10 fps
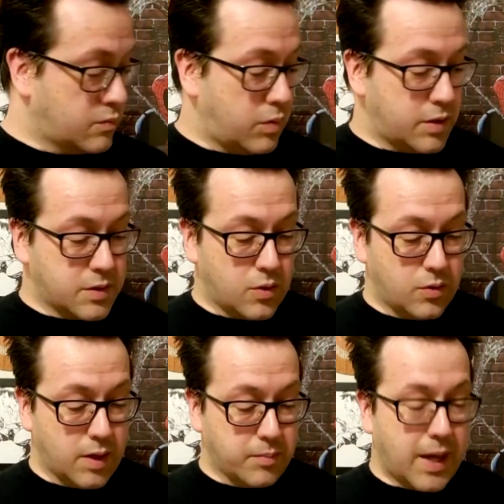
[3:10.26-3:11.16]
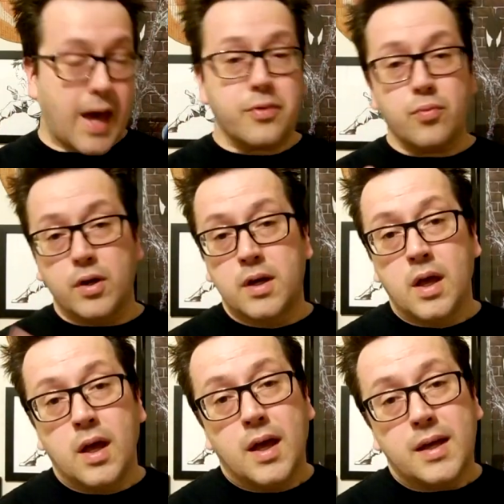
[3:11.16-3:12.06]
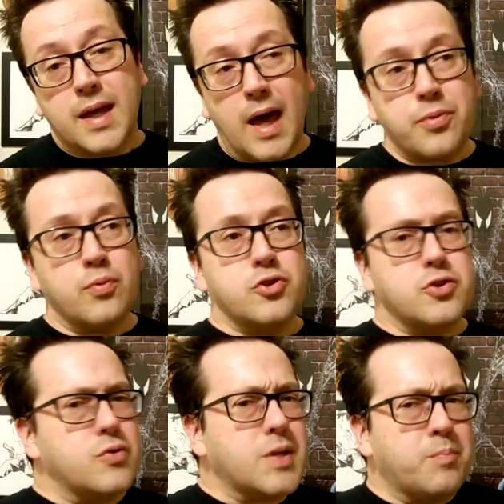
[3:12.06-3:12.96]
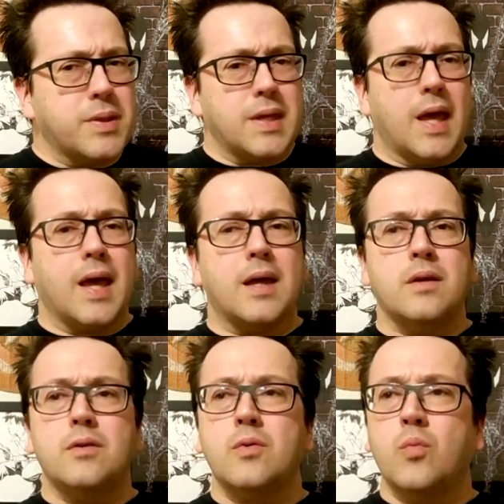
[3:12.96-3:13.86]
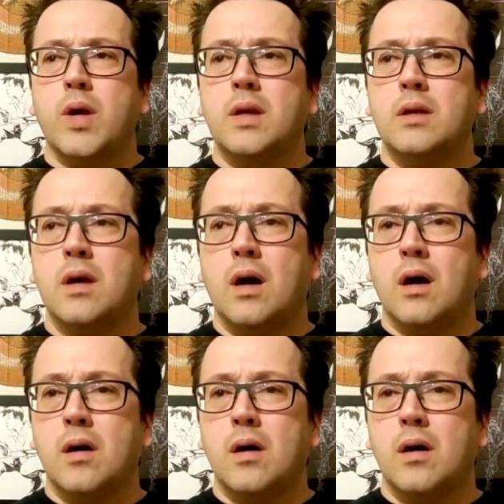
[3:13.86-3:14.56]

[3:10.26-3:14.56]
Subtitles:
what is her name? Catherine. Catherine shows up at the end when